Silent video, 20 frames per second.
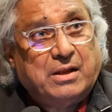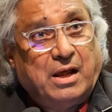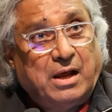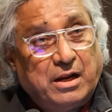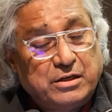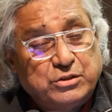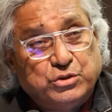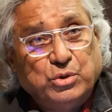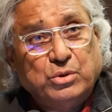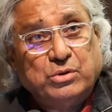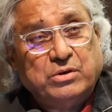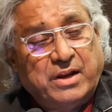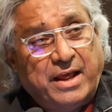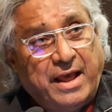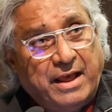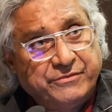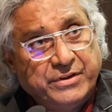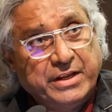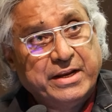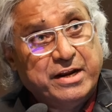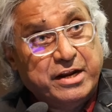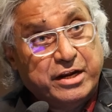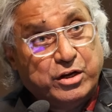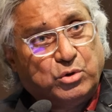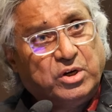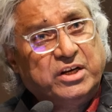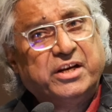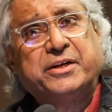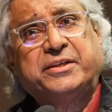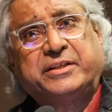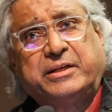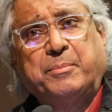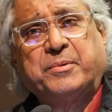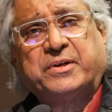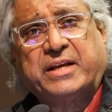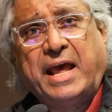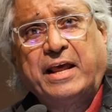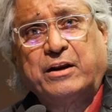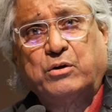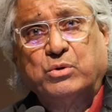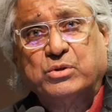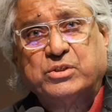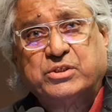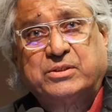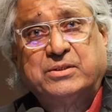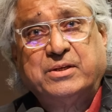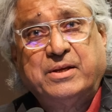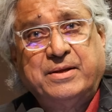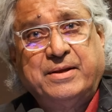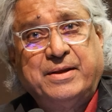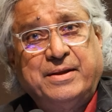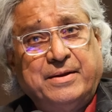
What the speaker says: Arjun having nuclear-tipped arrows,